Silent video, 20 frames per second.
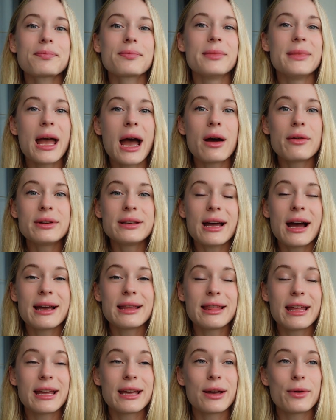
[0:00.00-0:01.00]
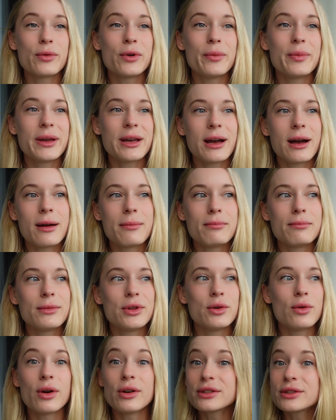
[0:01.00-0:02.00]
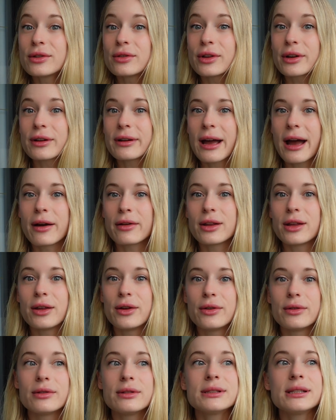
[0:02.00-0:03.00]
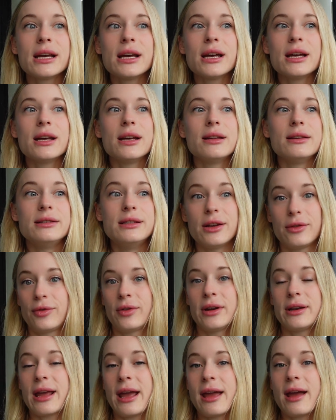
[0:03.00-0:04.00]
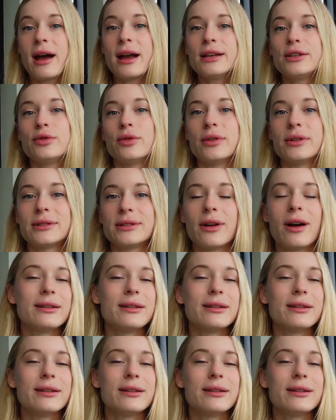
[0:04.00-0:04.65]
Now I think it will become, you also learn how to use different AI tools.